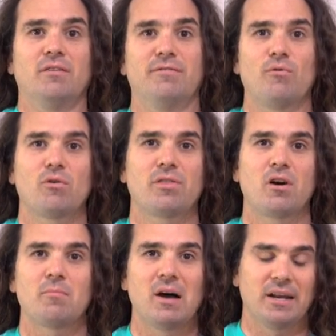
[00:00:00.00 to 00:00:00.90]
the fourth
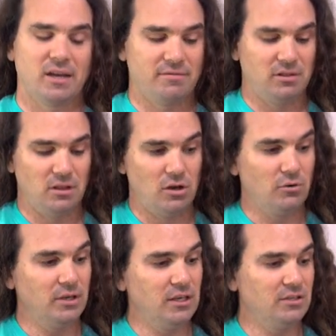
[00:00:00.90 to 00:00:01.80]
harmonic of the
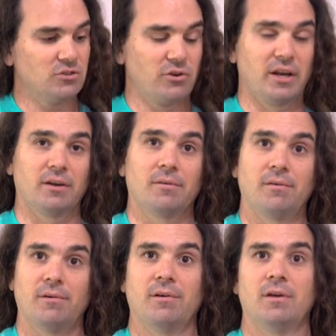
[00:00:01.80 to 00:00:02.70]
low E string
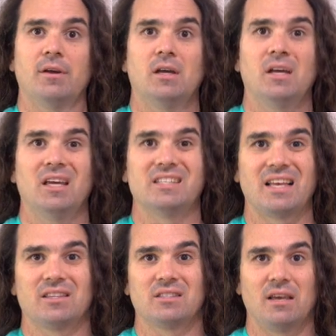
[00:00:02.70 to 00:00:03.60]
is
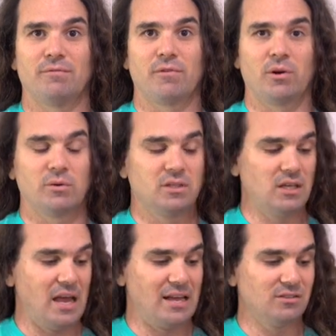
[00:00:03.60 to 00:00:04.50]
at the same
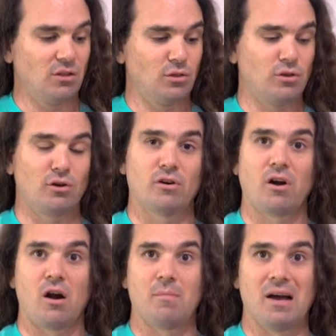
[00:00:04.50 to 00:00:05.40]
frequency as the third
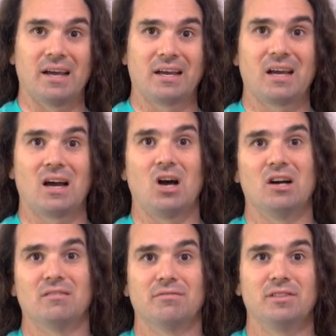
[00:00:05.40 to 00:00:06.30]
harmonic
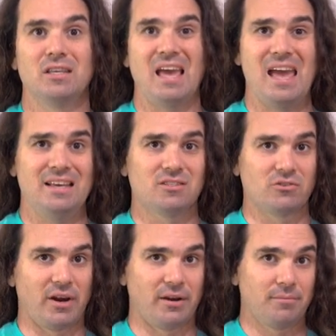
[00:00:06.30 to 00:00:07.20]
of the A
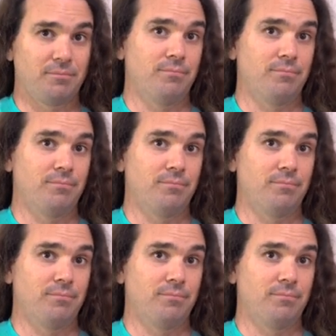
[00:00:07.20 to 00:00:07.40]
string.